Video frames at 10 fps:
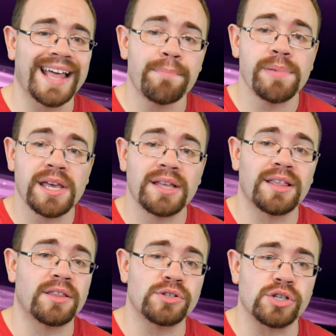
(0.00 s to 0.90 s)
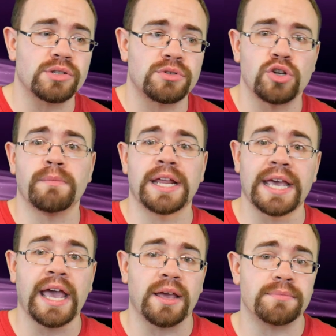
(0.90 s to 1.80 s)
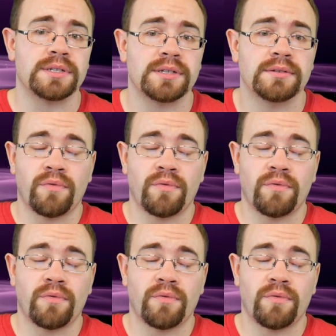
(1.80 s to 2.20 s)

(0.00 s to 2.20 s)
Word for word: that being that there's just too many games.